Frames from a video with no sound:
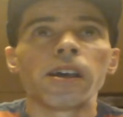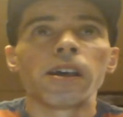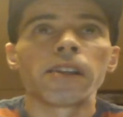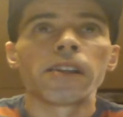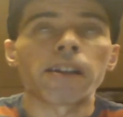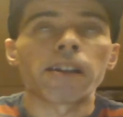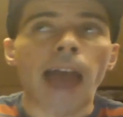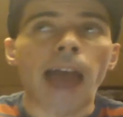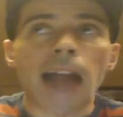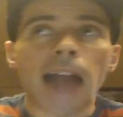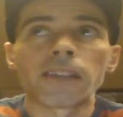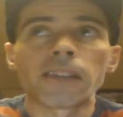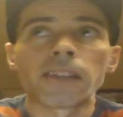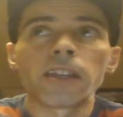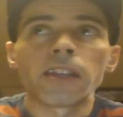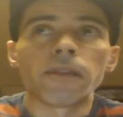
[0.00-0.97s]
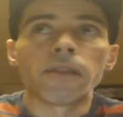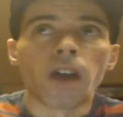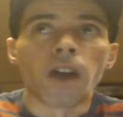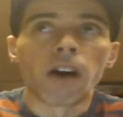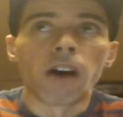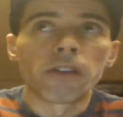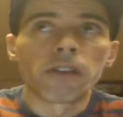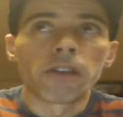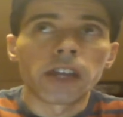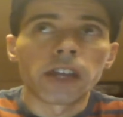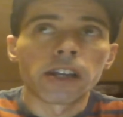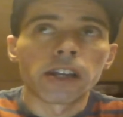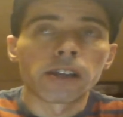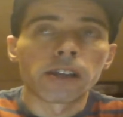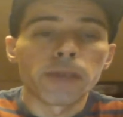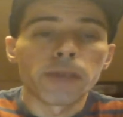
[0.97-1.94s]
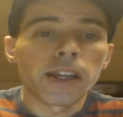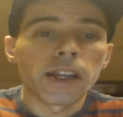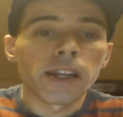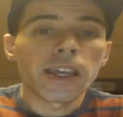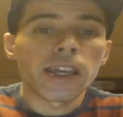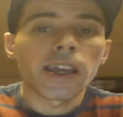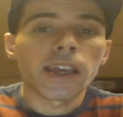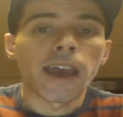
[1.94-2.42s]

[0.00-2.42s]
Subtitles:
that are actively involved in your community